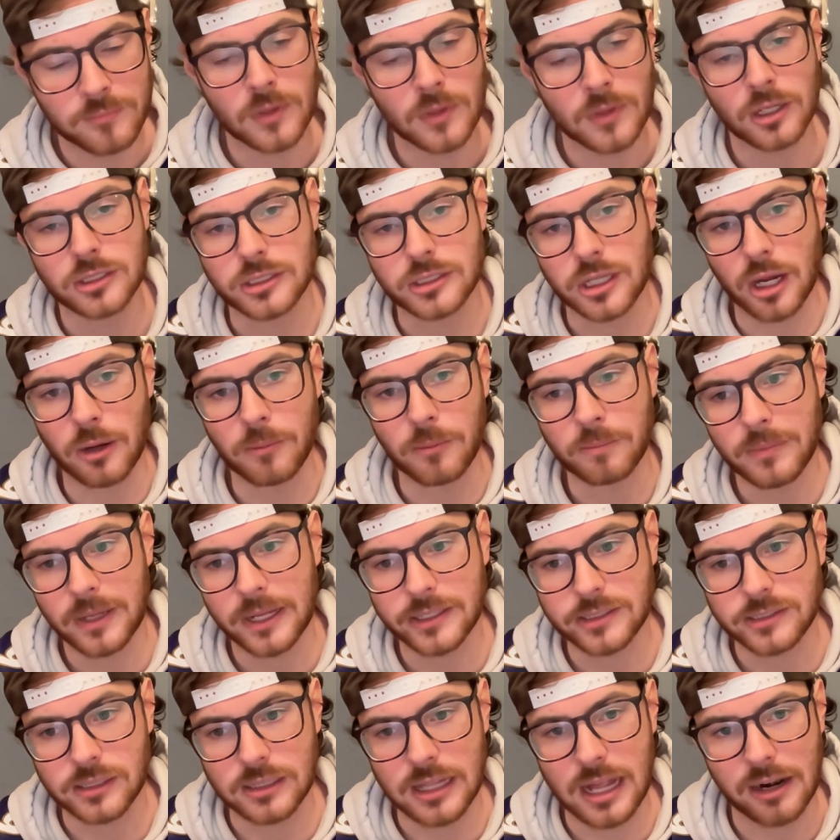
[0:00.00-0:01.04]
So
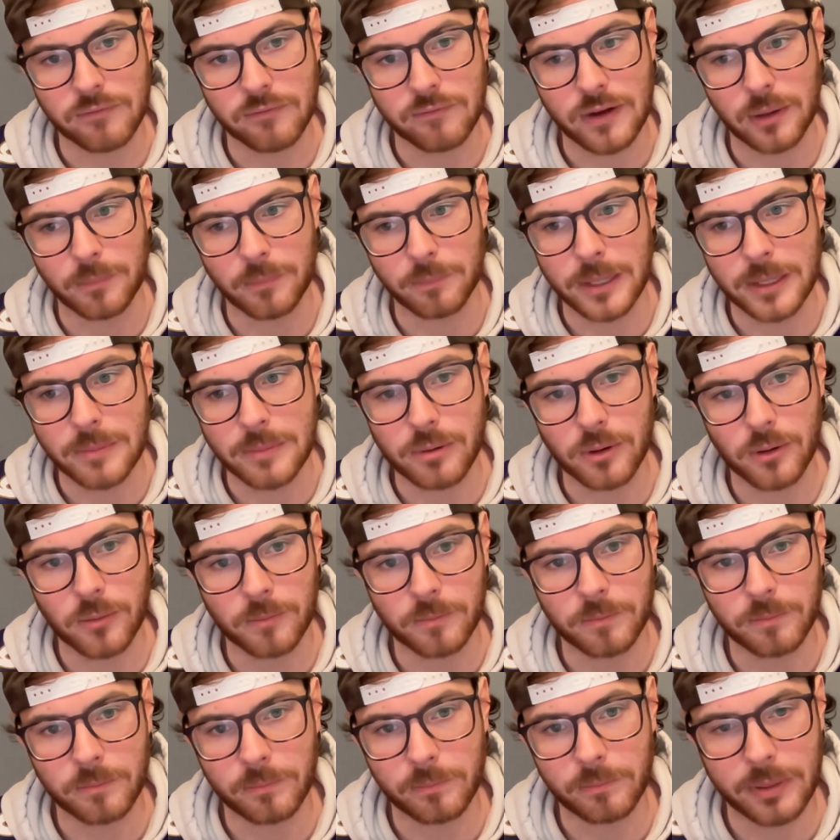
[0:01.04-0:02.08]
it's a lot of fun. People
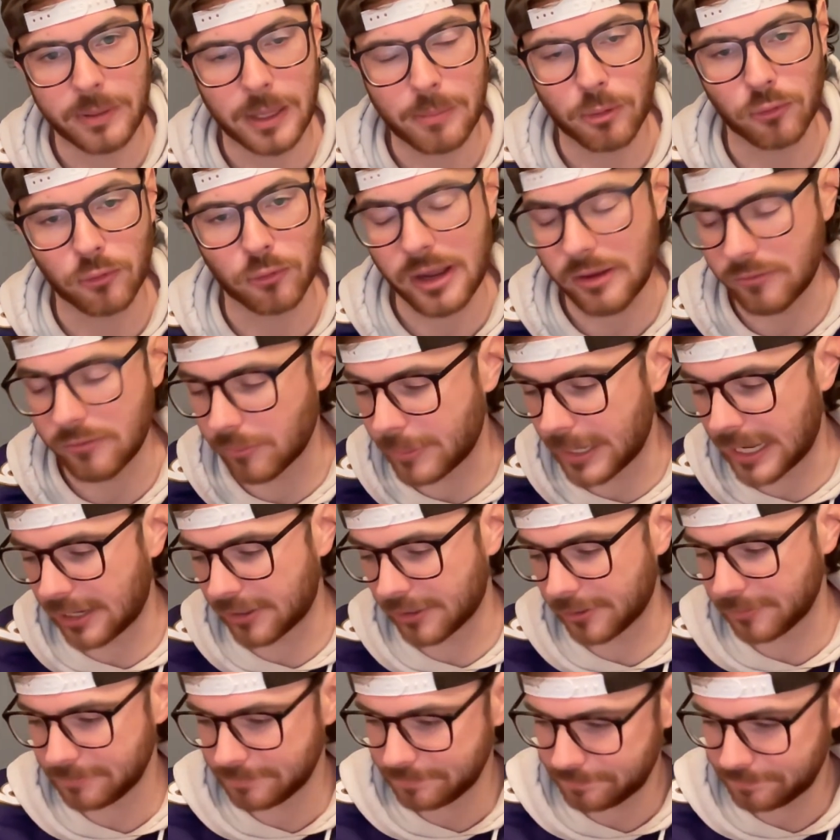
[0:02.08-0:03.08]
rave about it.